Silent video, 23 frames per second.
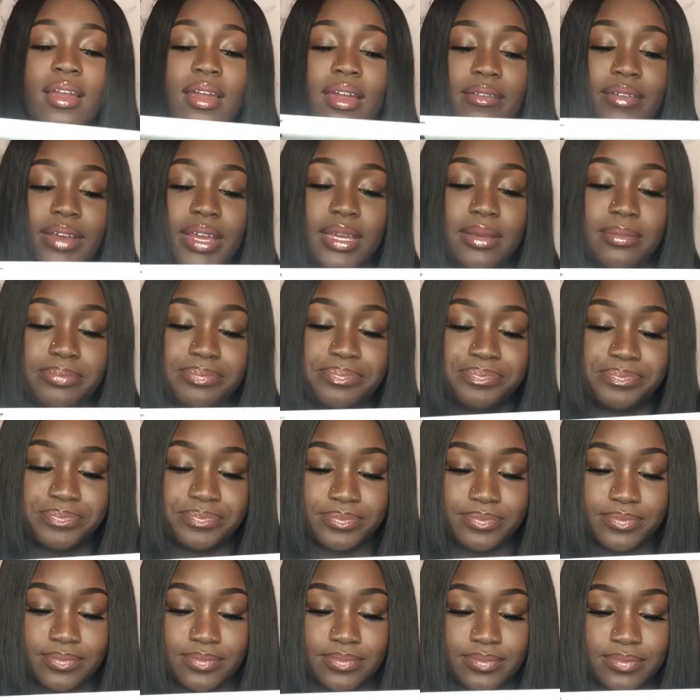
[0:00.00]
Alright?
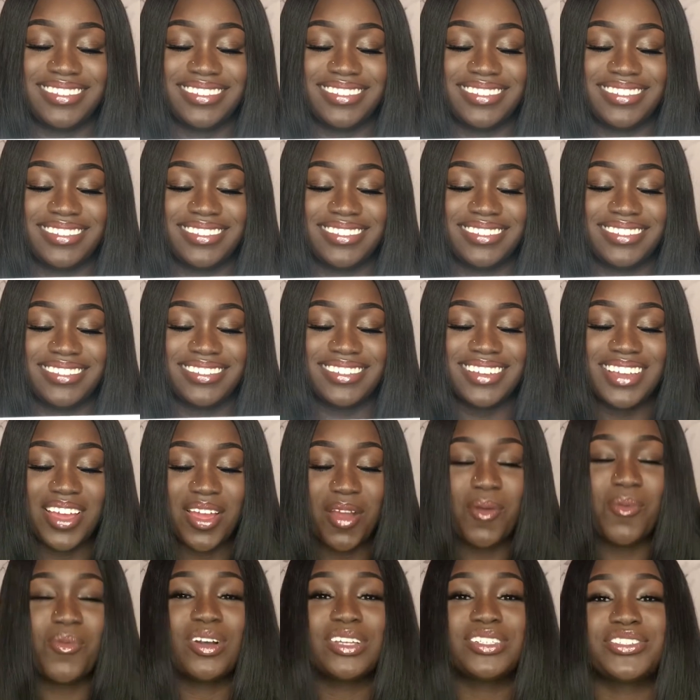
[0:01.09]

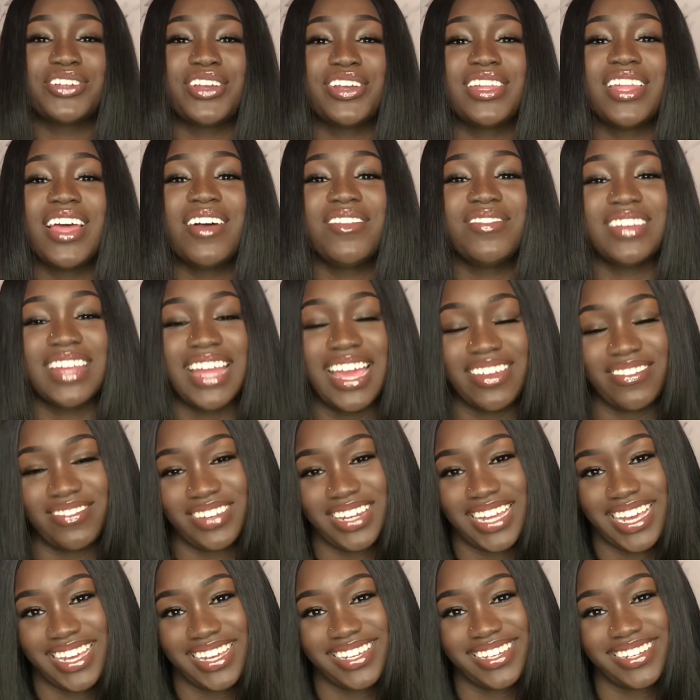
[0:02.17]
What's your love life
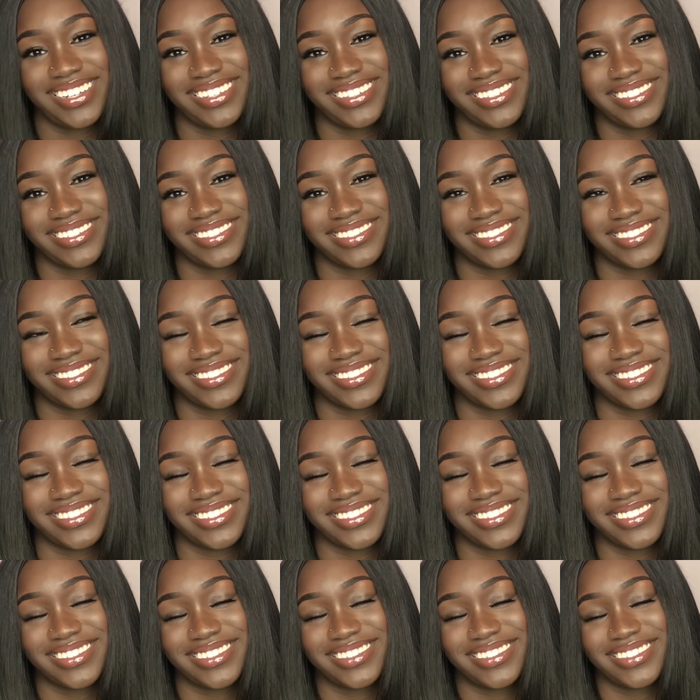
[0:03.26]
like?
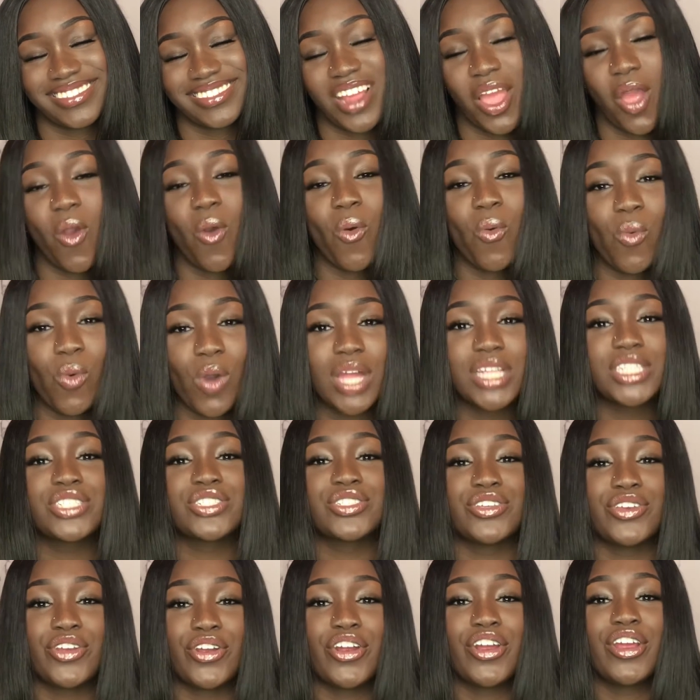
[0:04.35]

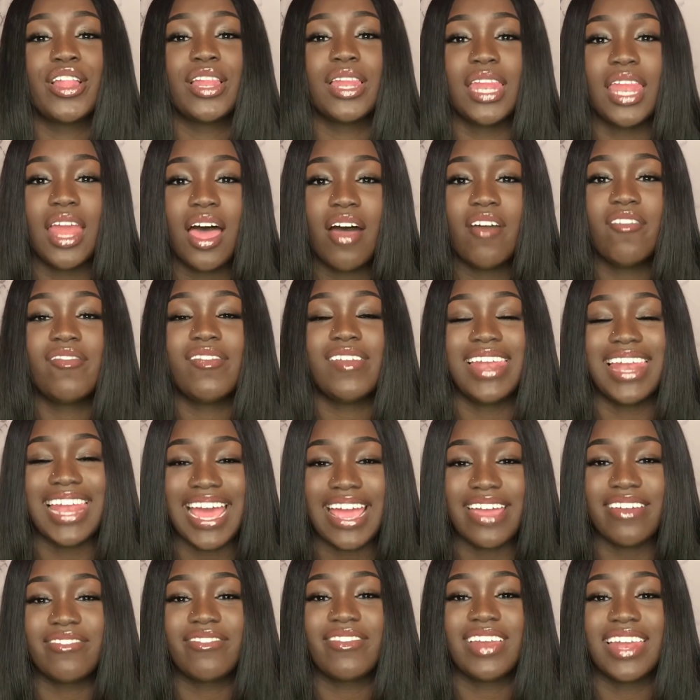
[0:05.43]
what's your love
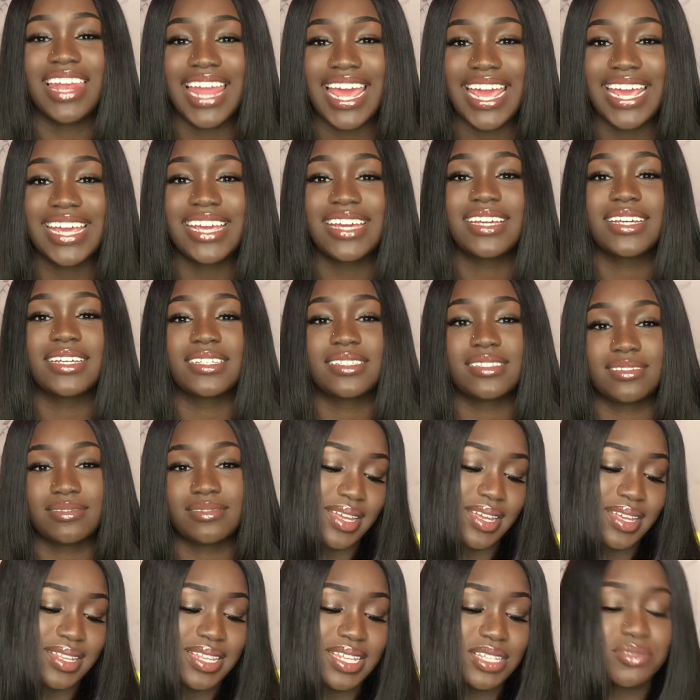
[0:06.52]
life like?
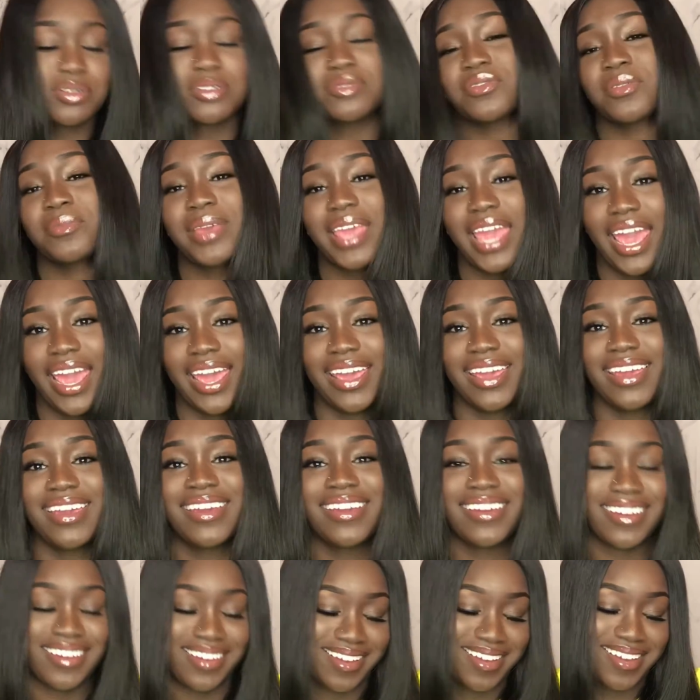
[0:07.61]
This one's from Kay.
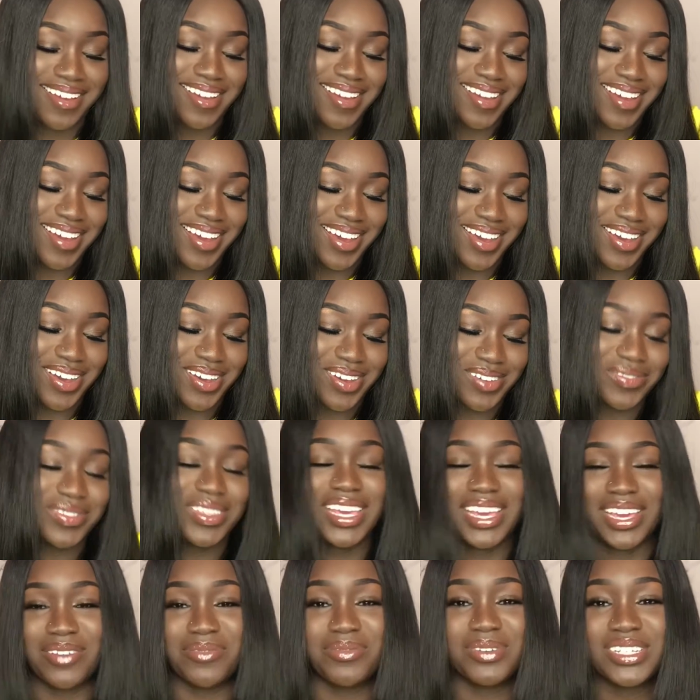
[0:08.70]
Um,
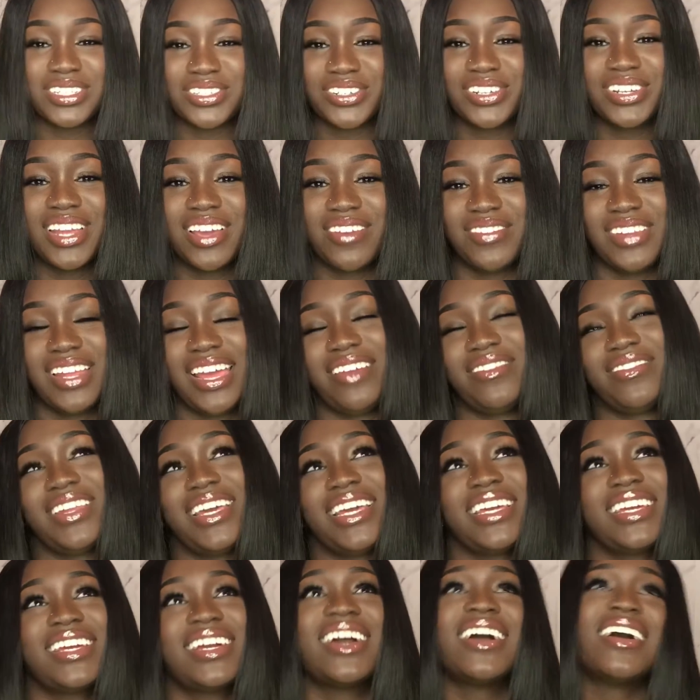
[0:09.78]
yeah, what's your love life
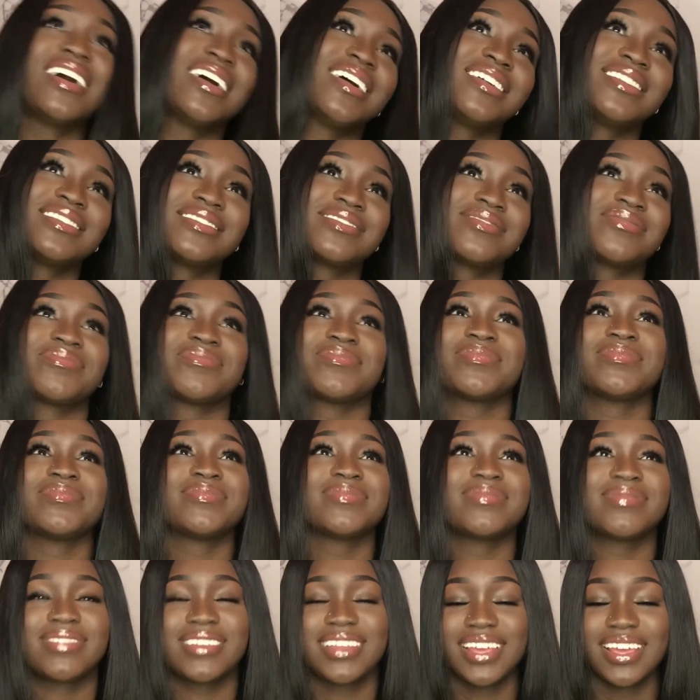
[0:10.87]
like?
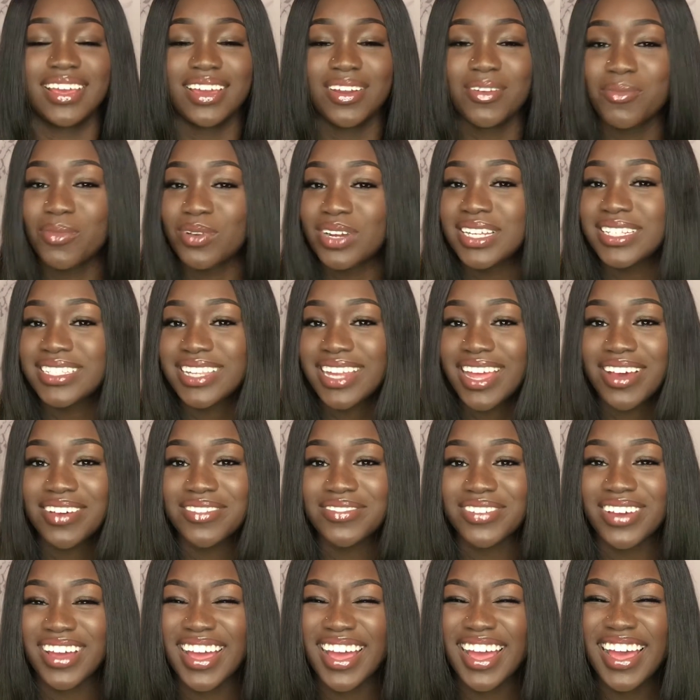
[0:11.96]
What is love?